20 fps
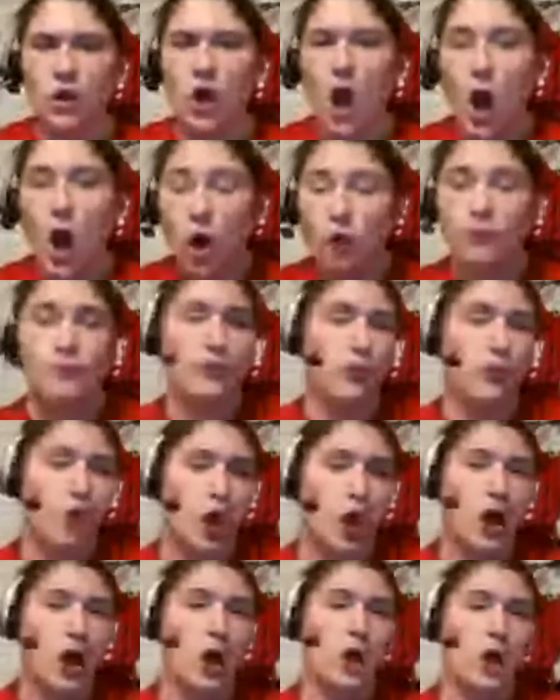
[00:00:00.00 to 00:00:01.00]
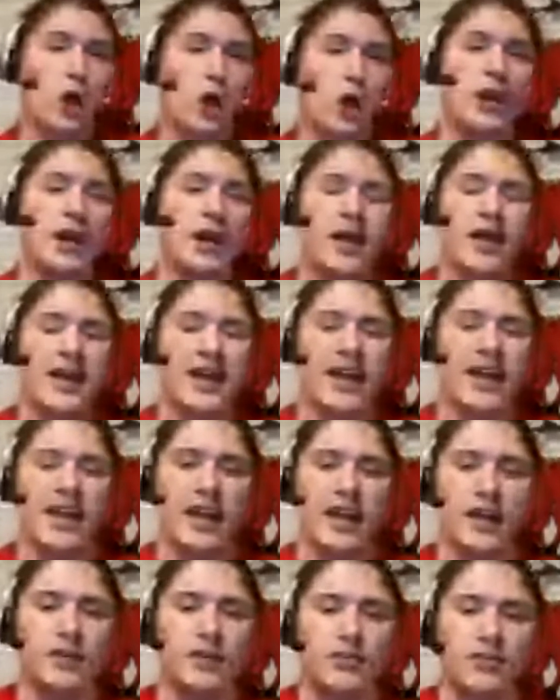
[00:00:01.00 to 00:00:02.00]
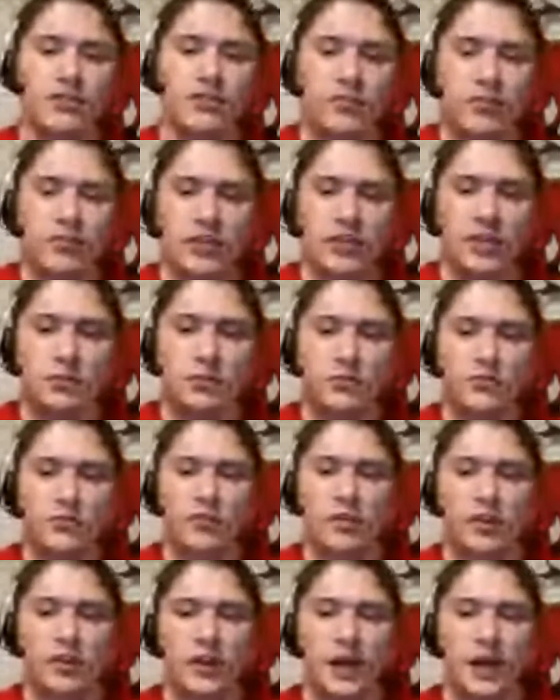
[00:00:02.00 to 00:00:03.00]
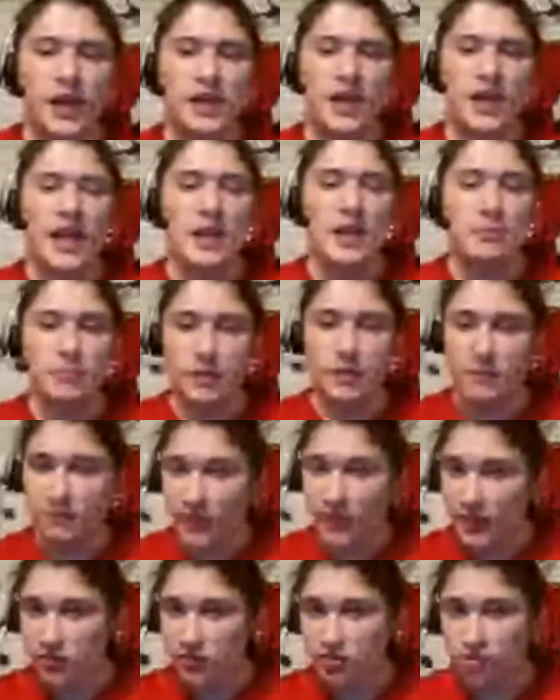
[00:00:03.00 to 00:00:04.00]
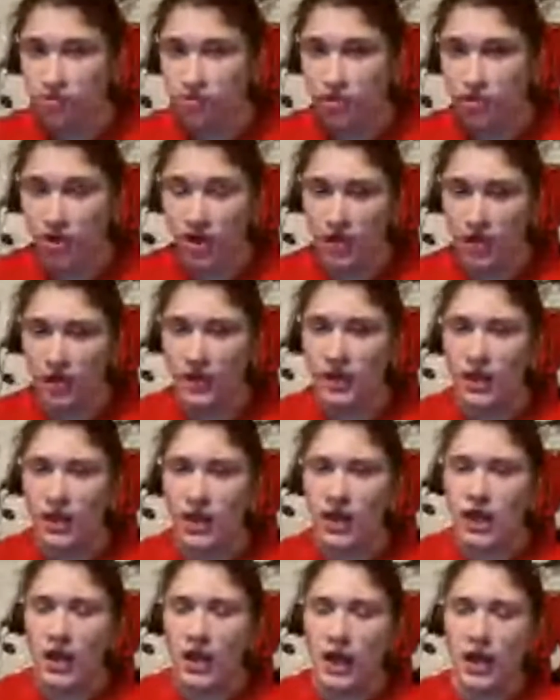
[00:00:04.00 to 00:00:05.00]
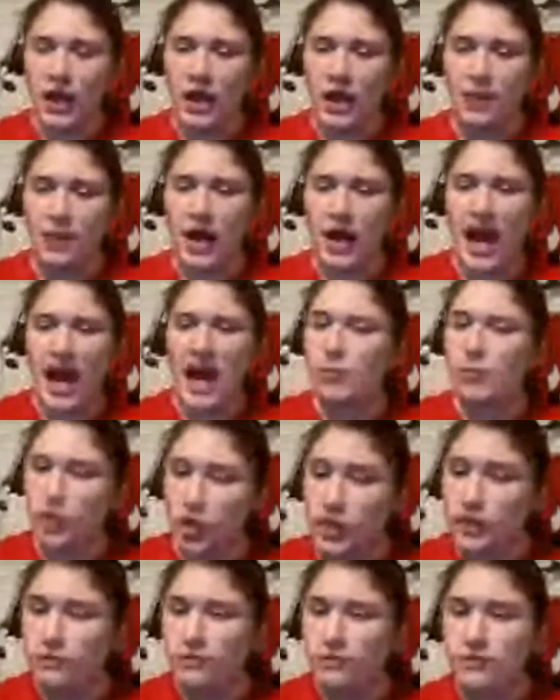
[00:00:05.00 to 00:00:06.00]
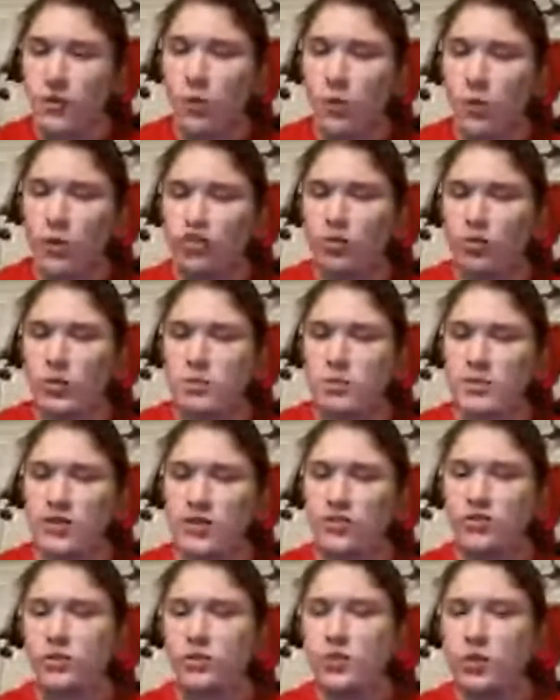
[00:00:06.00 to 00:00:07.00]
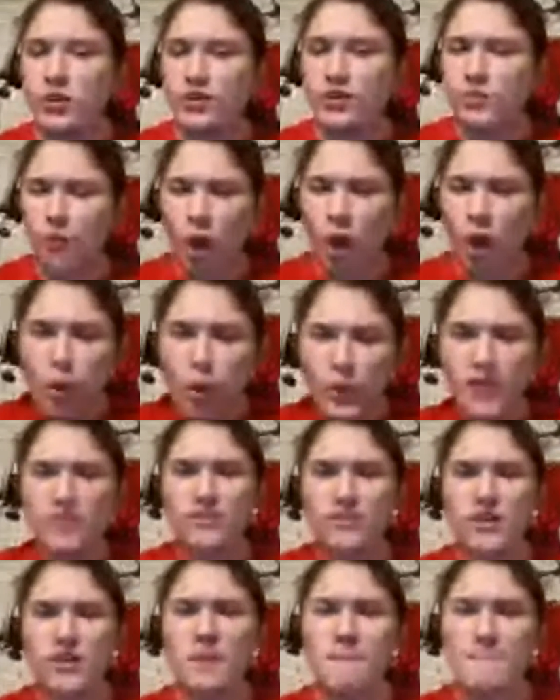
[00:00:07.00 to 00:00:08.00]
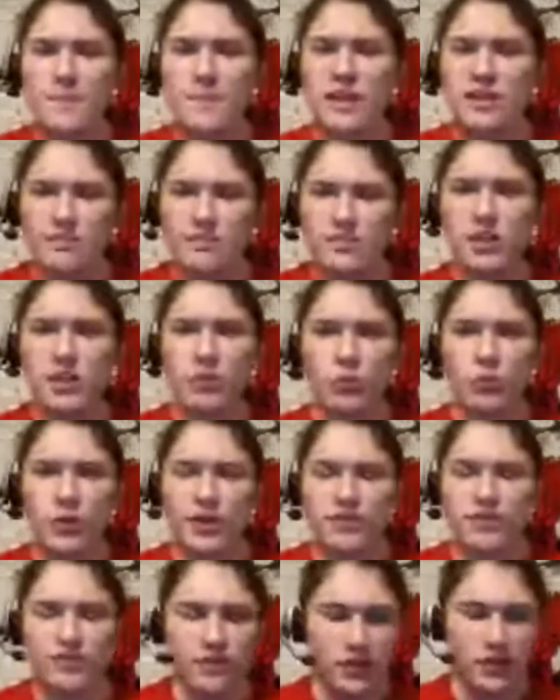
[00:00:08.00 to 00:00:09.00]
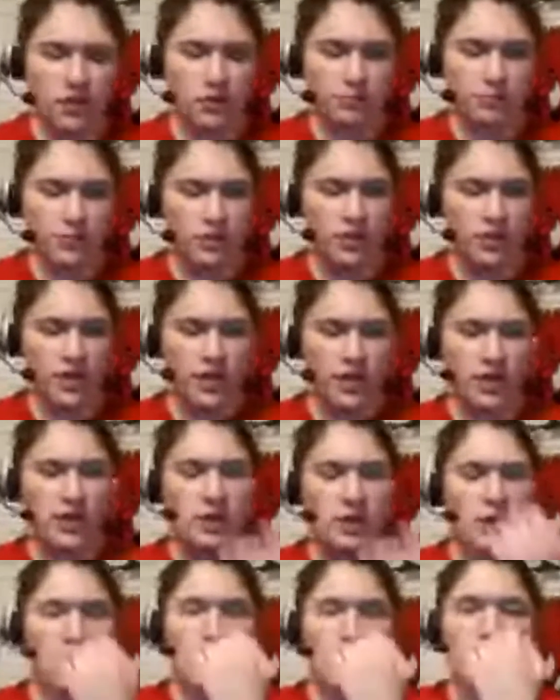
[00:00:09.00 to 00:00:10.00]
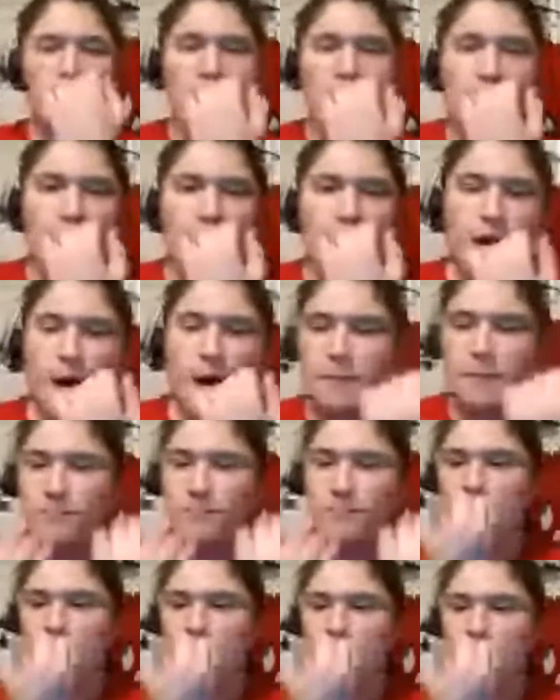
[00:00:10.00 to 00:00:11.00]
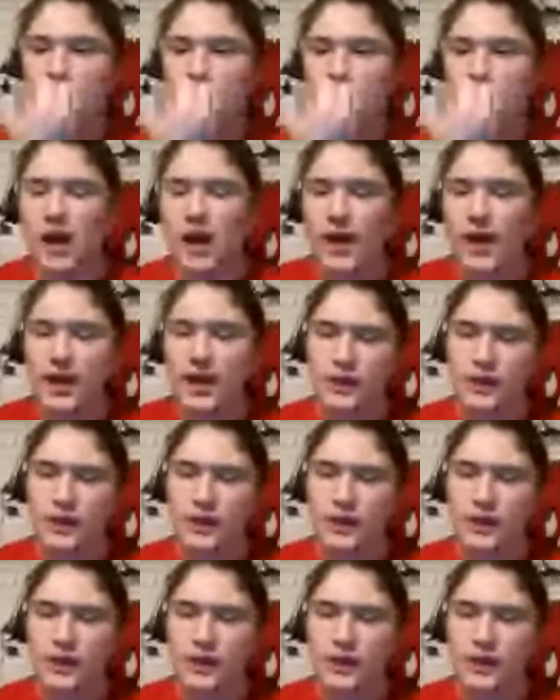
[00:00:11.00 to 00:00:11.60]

overall, it seems like a big venture. I'm looking forward to it because New York is always an amazing wrestling community. But